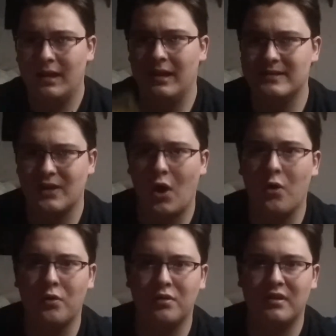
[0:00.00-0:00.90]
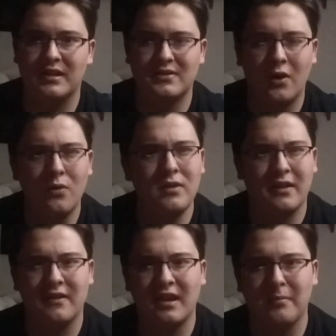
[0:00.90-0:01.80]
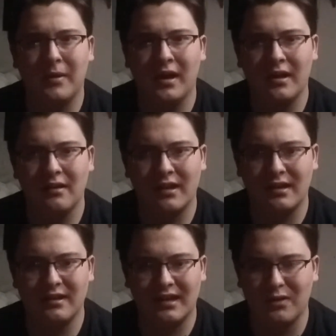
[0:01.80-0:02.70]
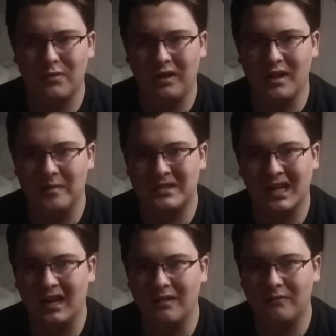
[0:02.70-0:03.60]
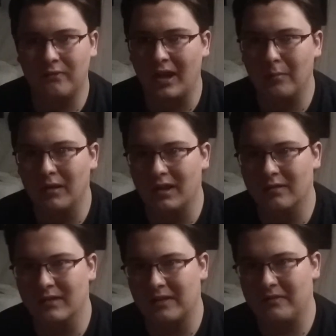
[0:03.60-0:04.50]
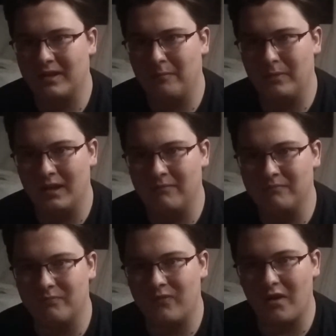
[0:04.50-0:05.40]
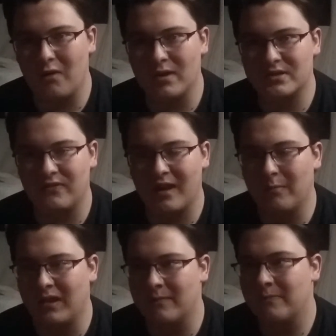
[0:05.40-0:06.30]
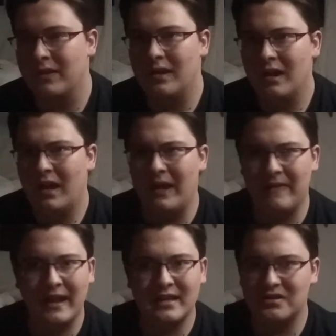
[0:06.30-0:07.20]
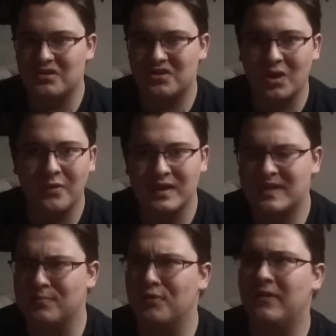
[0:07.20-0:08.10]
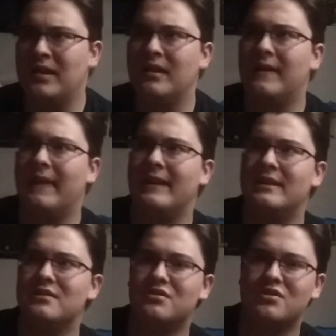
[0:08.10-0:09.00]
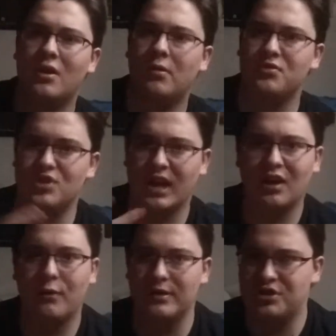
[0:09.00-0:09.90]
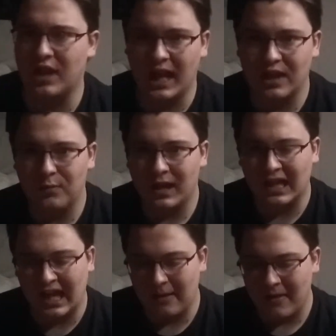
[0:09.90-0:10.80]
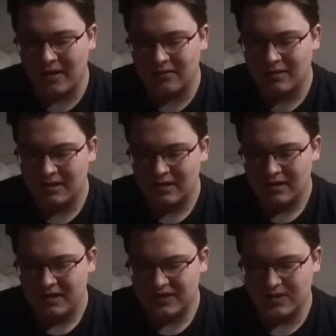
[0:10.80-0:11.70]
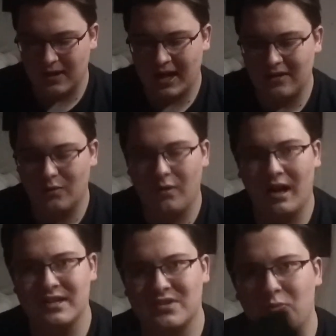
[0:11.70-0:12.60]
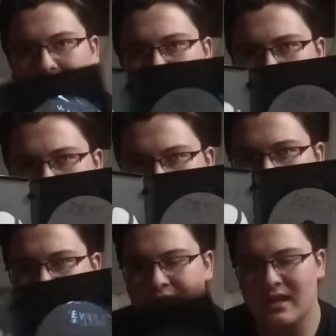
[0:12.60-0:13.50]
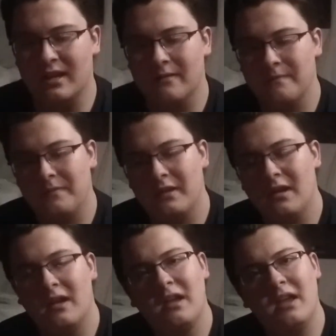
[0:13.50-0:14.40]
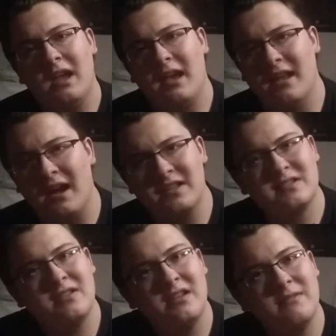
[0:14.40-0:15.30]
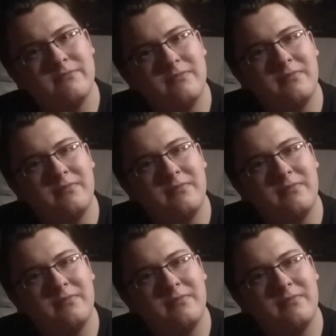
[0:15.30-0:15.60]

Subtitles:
it's owned I think by like a really uptight family, like a very rich family, and they didn't show this movie and they didn't show Django Unchained when it came out, so I just waited till the DVD. And honestly,